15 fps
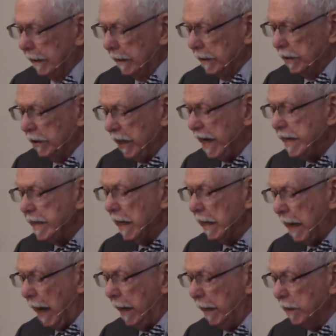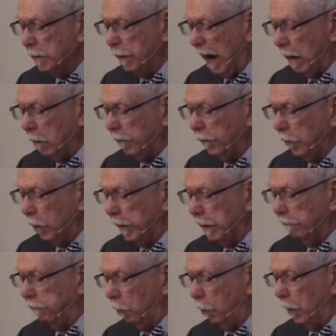Satan has powerful
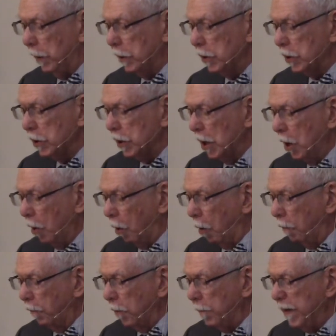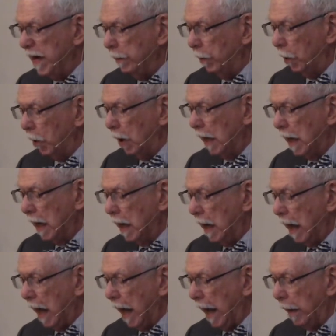influence over people
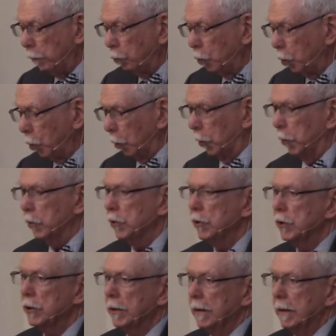and rulers.